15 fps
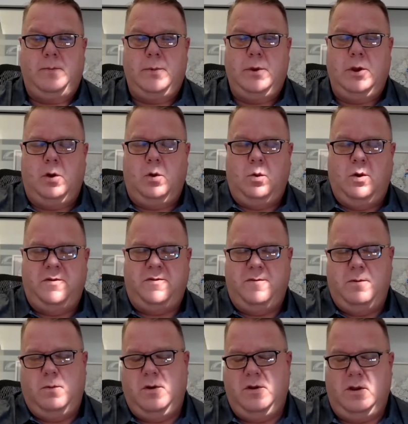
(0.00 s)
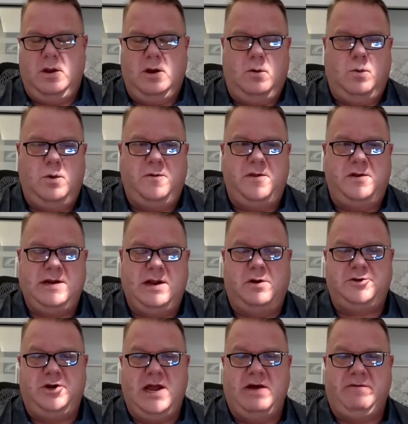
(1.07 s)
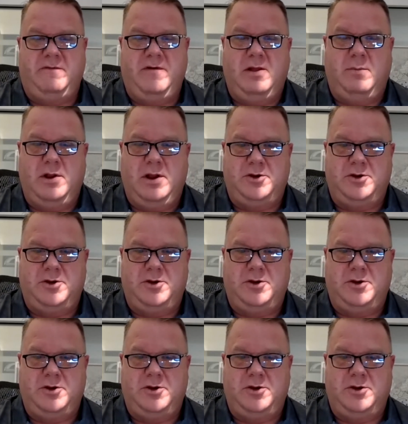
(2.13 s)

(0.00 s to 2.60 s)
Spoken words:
with the technology you have available,